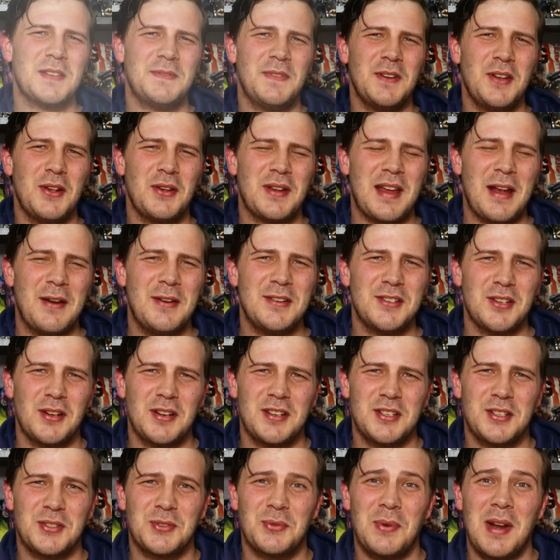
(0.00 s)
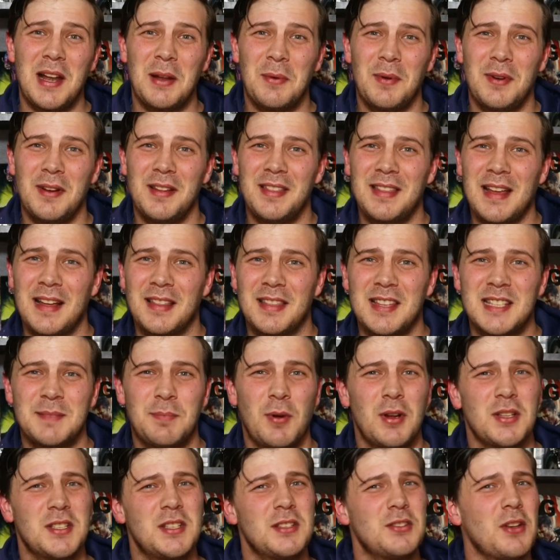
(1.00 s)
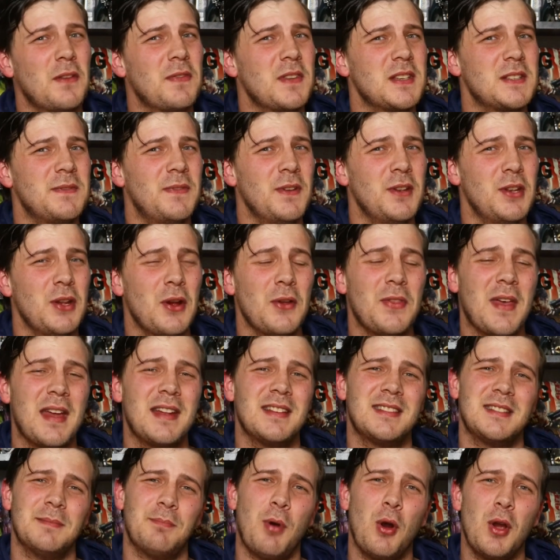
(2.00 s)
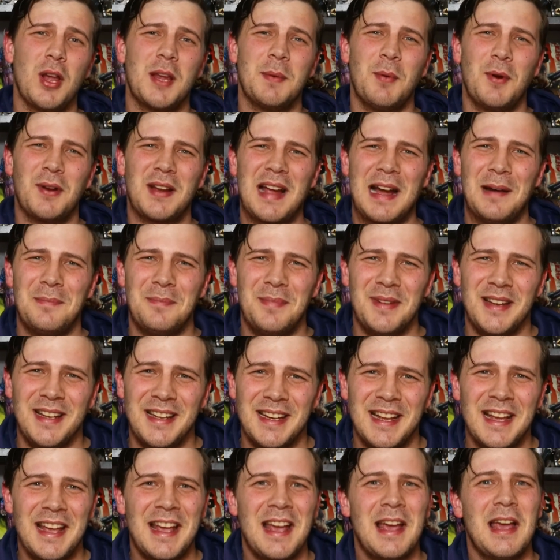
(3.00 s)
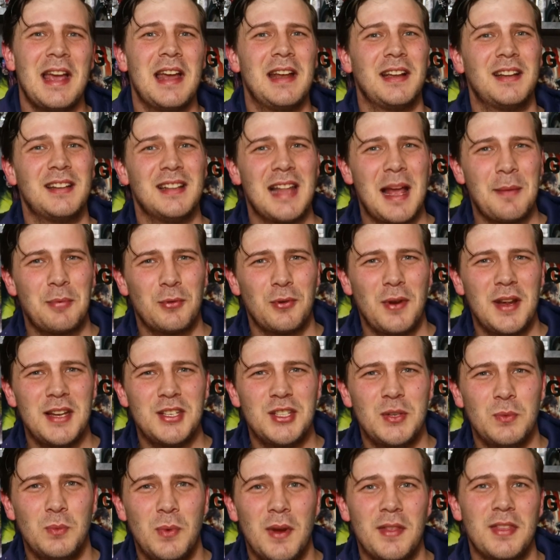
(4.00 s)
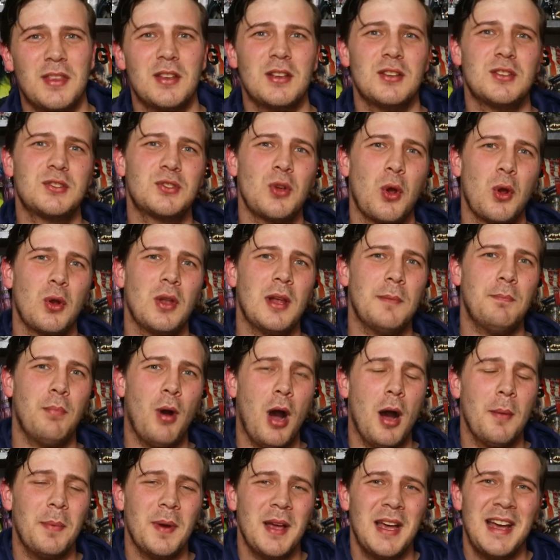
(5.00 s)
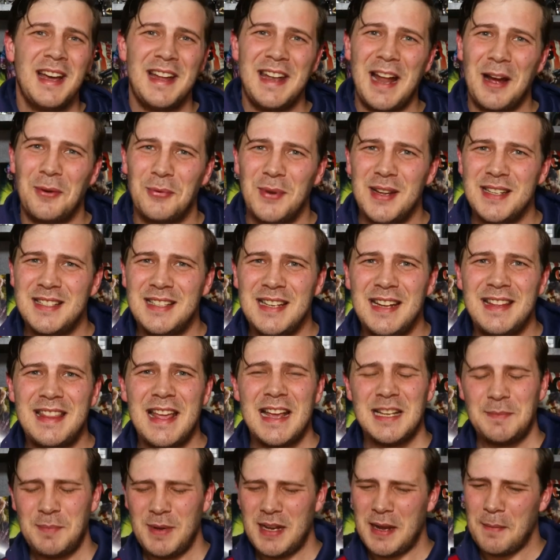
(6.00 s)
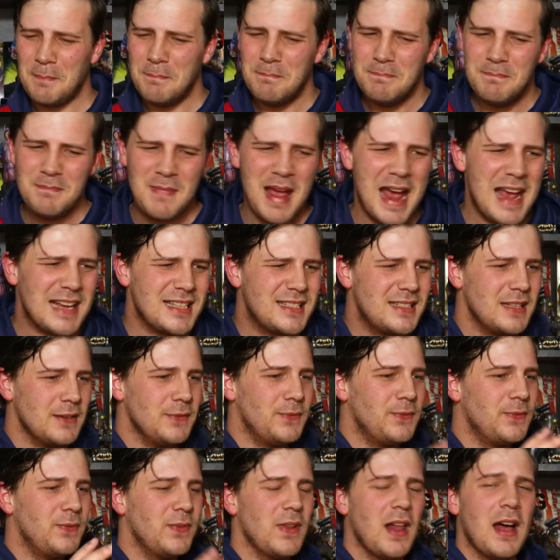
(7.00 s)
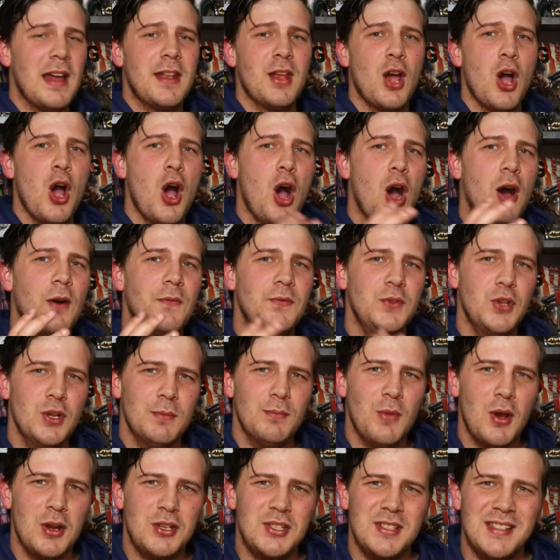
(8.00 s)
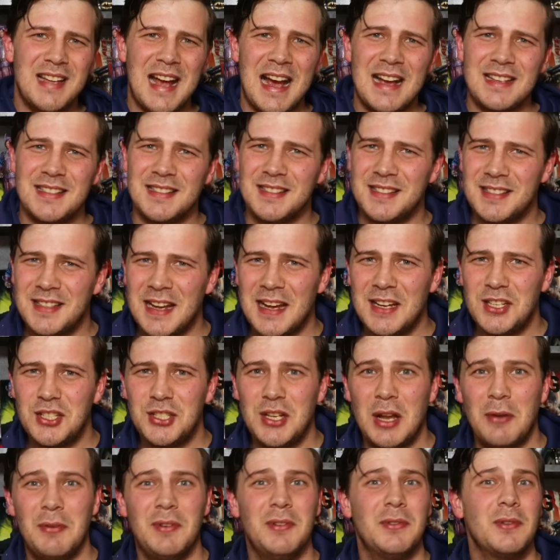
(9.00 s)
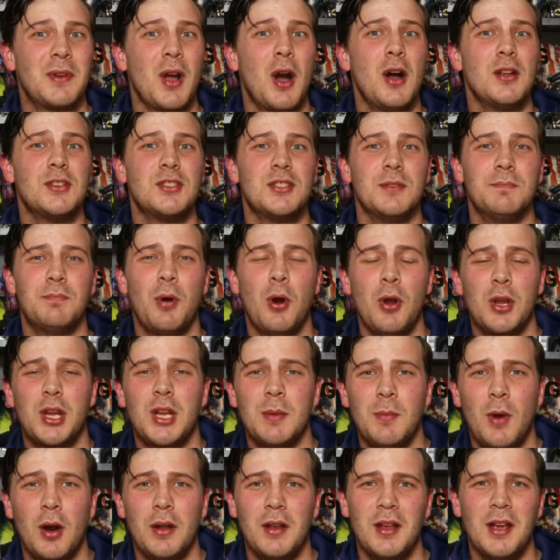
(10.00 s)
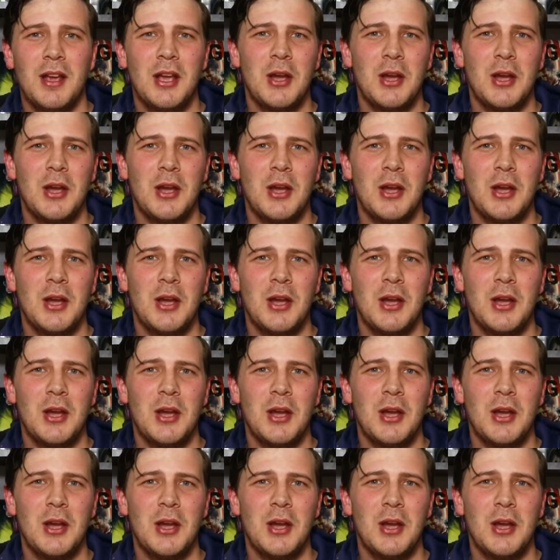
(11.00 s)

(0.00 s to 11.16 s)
this video carries on, I just really want to thank the sponsors of this video. That is the Pokemon Company in collaboration with Solarpop. Now recently there's been a massive flood of new merchandise and stationery in regards to Pokemon,